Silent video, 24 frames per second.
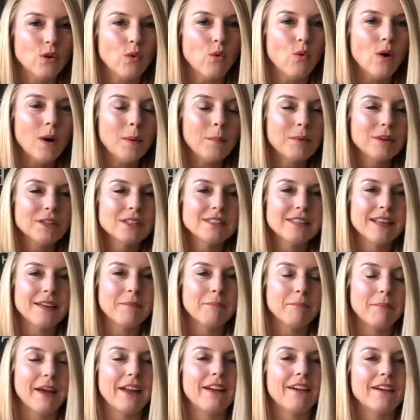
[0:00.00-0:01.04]

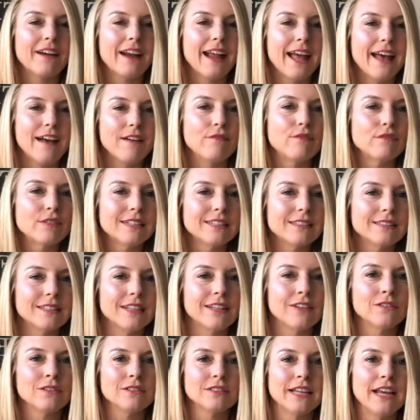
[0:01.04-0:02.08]
1% better every
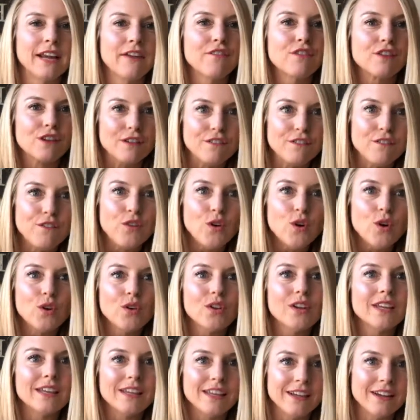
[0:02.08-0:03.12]
single day for a
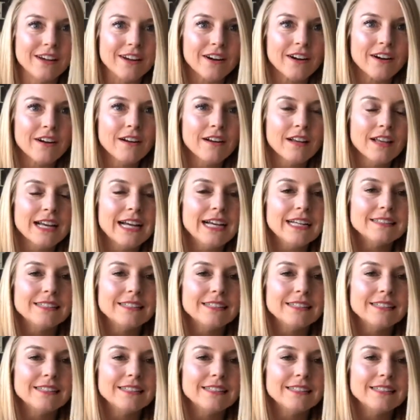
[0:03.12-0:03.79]
full year,